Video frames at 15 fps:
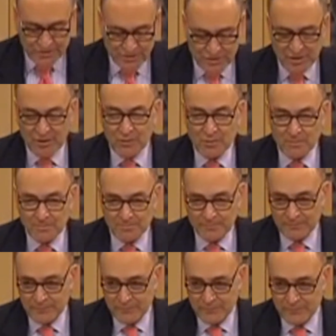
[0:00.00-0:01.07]
ago,
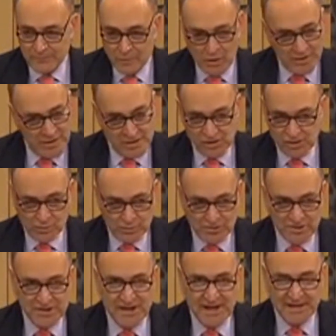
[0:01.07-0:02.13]
our nation was
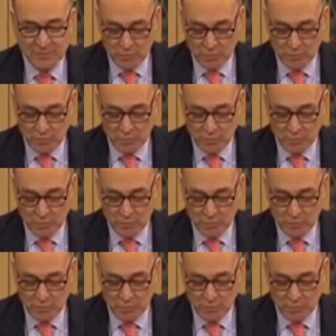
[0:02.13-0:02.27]
attacked